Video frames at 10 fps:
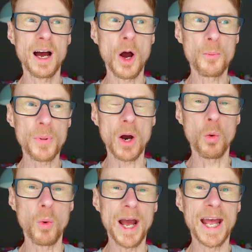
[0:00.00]
a bit
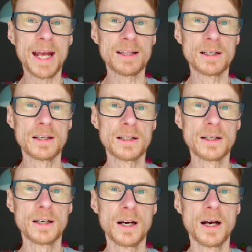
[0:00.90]
aware that
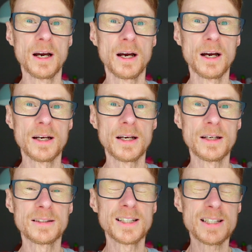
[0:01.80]

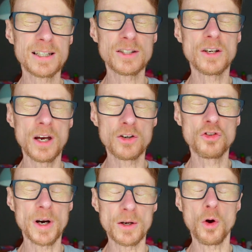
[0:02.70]
this is a
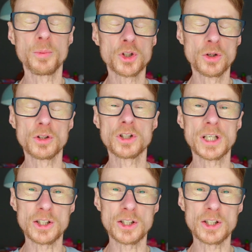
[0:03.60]
great opportunity.